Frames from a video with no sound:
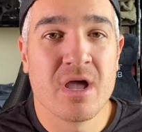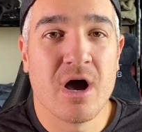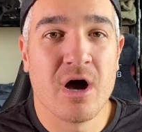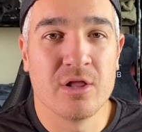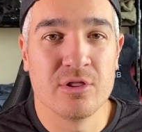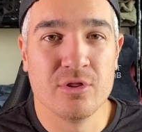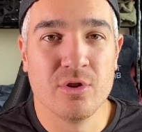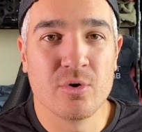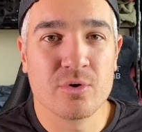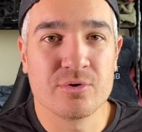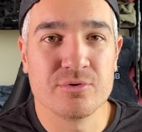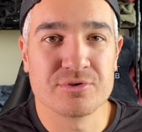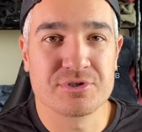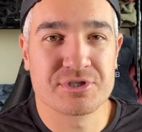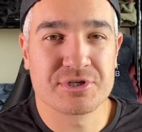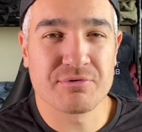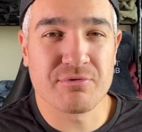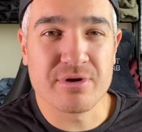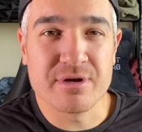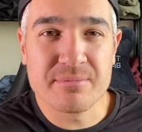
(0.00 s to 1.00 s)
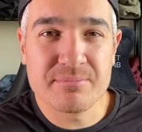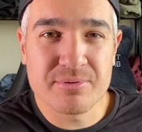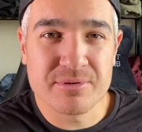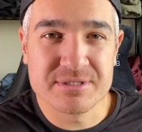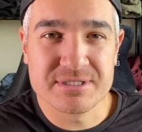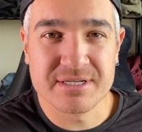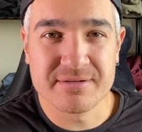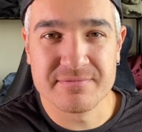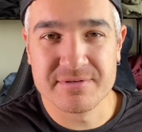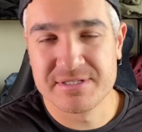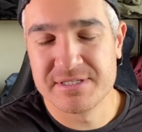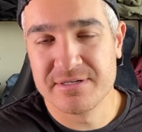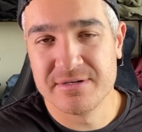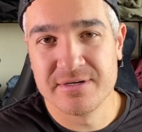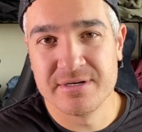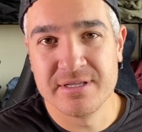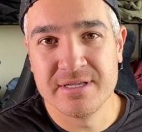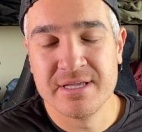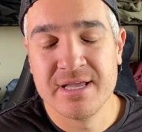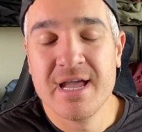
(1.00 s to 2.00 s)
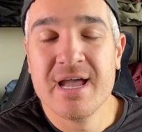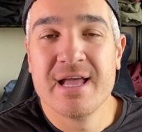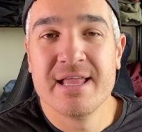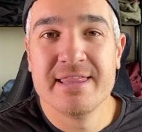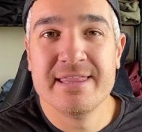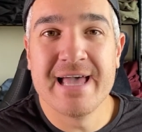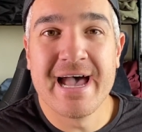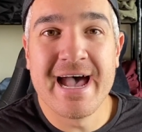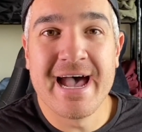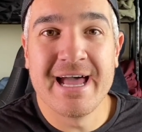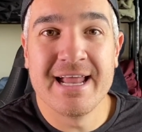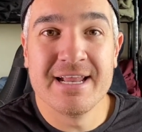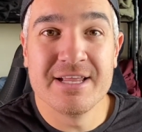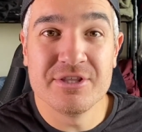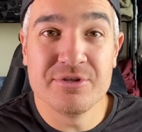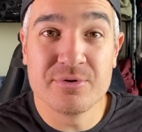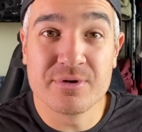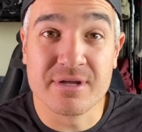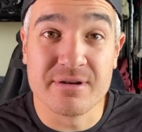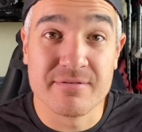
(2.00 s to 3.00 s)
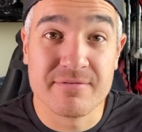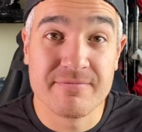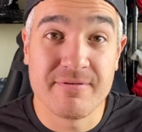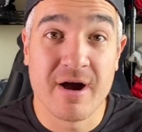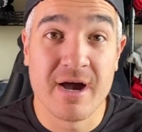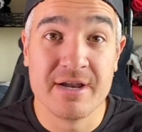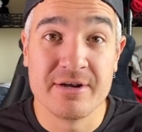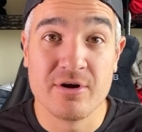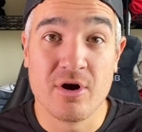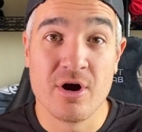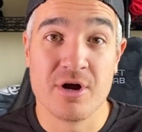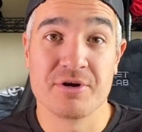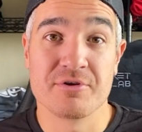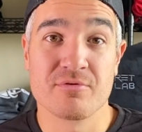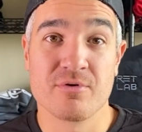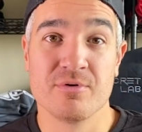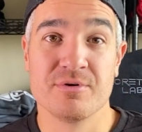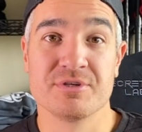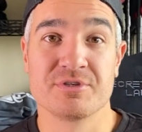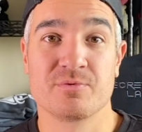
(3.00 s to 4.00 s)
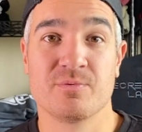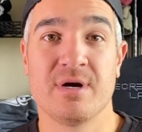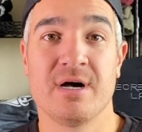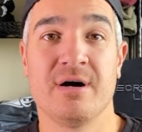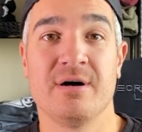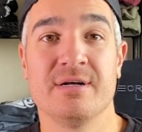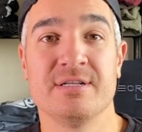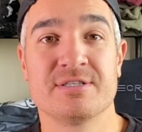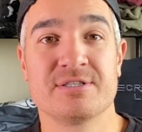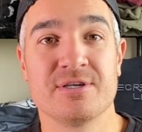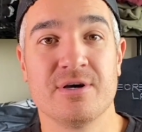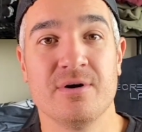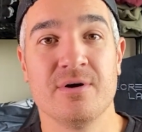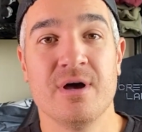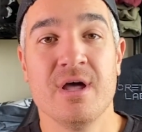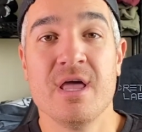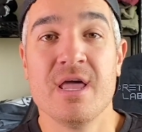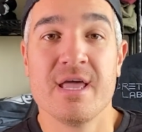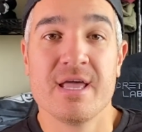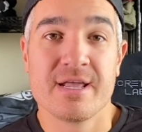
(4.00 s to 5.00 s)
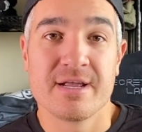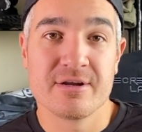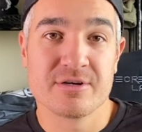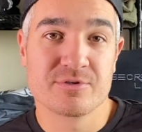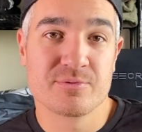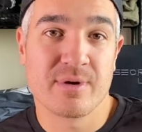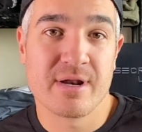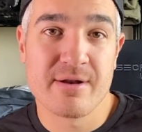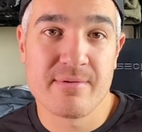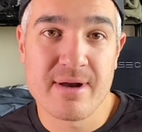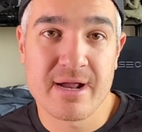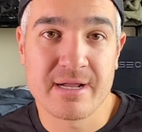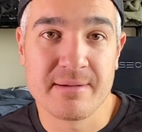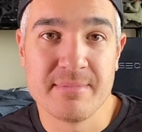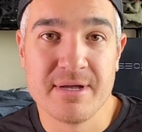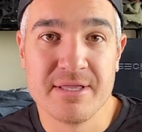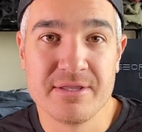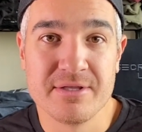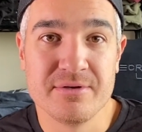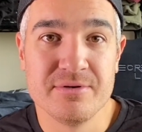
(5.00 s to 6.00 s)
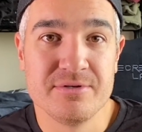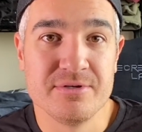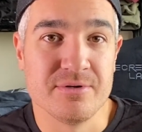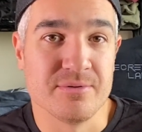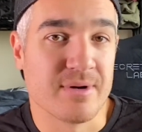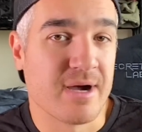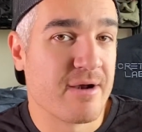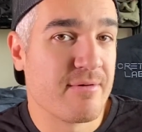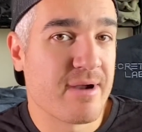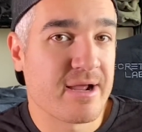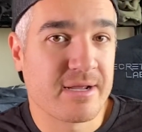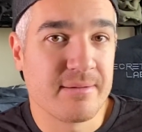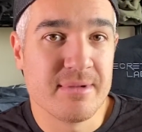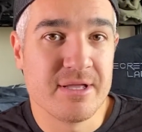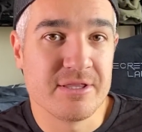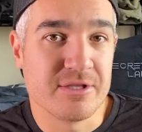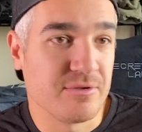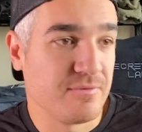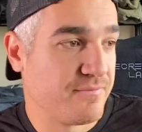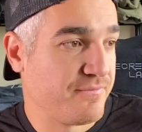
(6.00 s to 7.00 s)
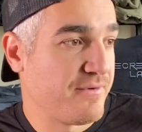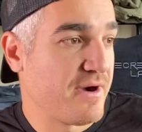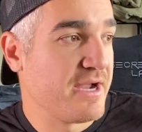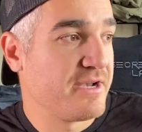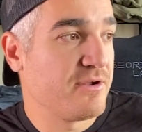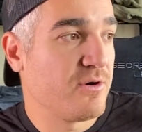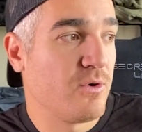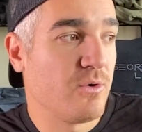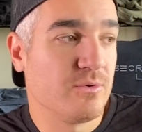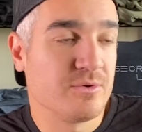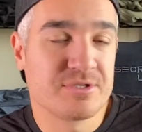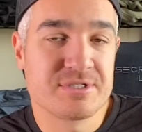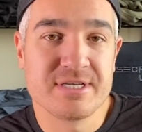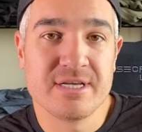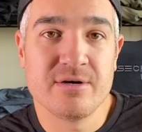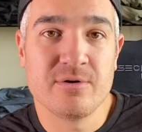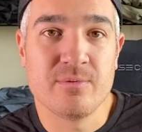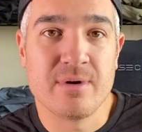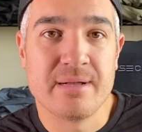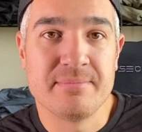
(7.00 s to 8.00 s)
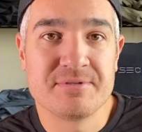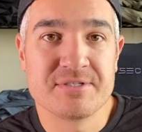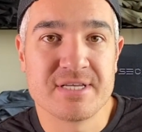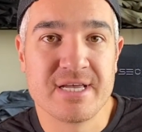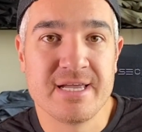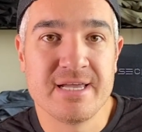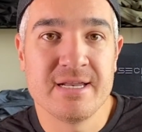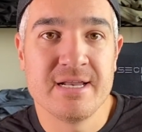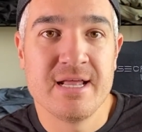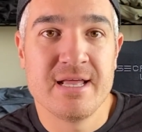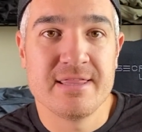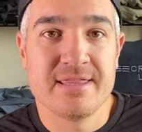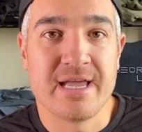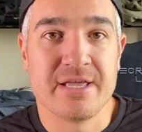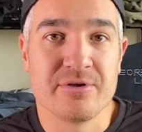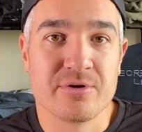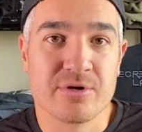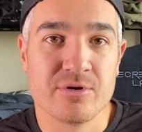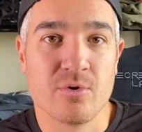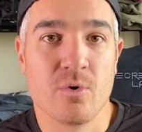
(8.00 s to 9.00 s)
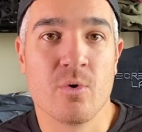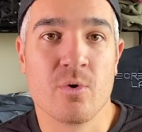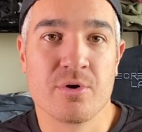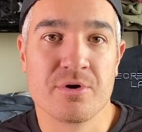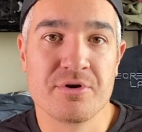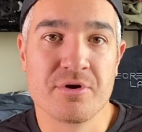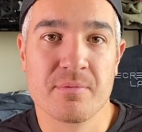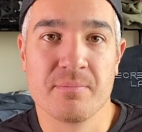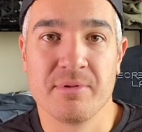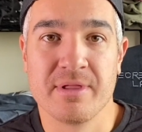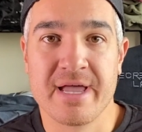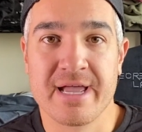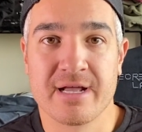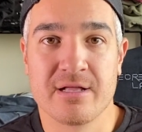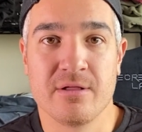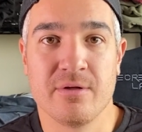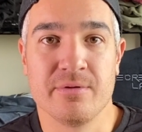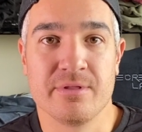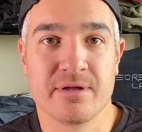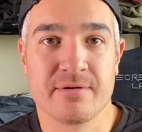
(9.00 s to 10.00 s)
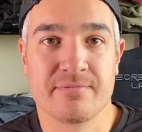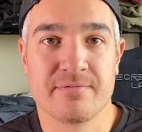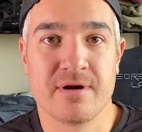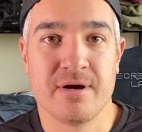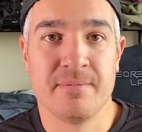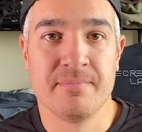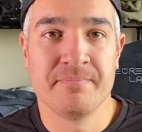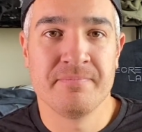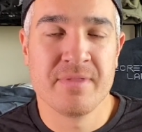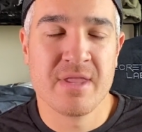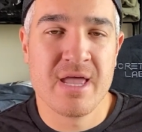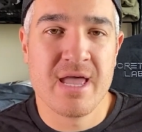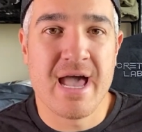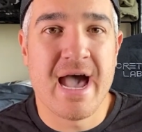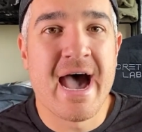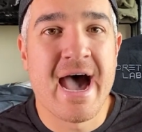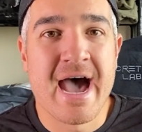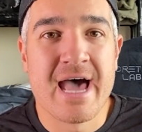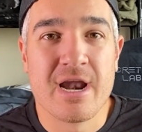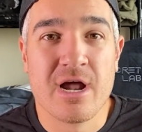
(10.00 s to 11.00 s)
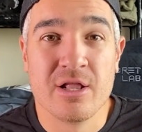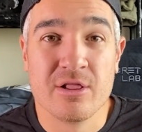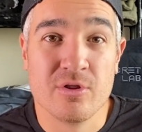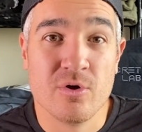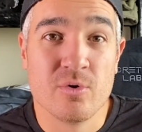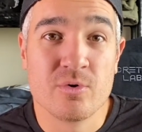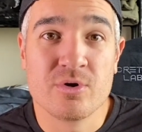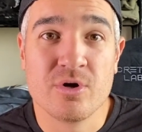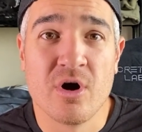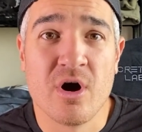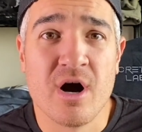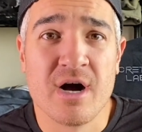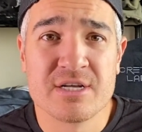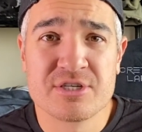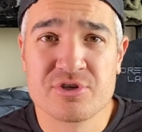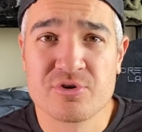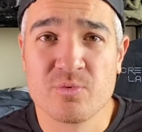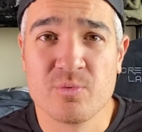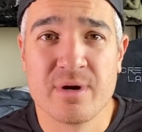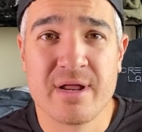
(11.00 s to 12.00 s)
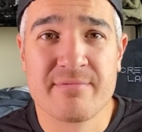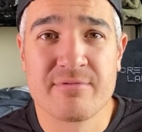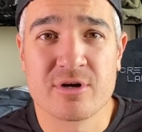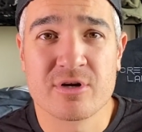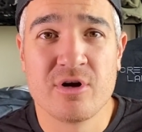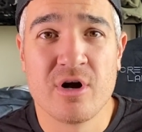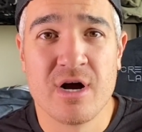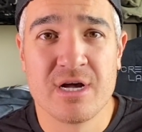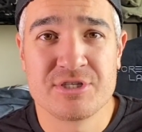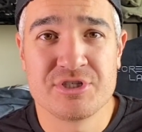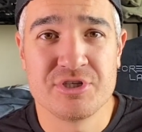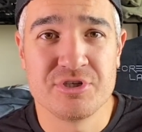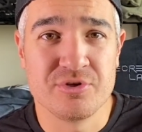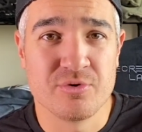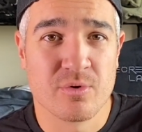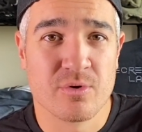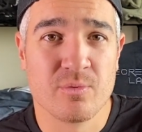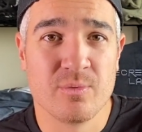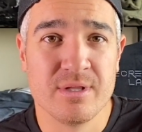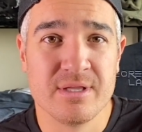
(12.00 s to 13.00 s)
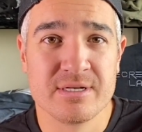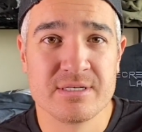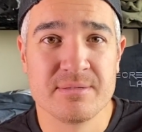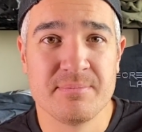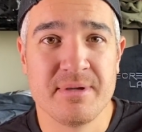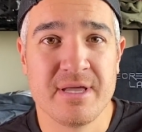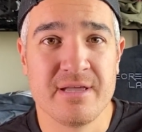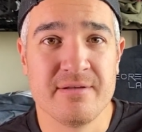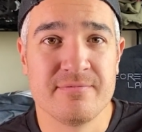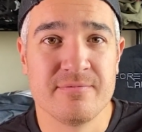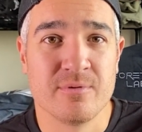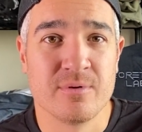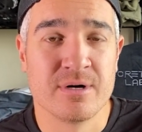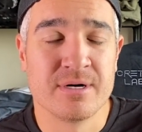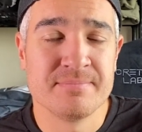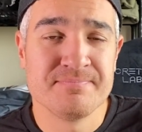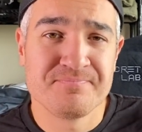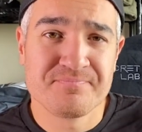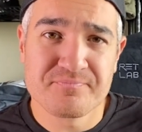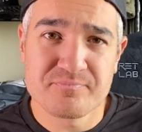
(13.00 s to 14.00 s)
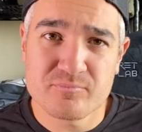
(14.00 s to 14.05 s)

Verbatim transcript: a local screen printing facility that you can find on your own as well. And so here's what I recommend that you do. I recommend that you find a wholesale website that you can order your blank clothing from at a low cost or whatever cost you're willing to pay for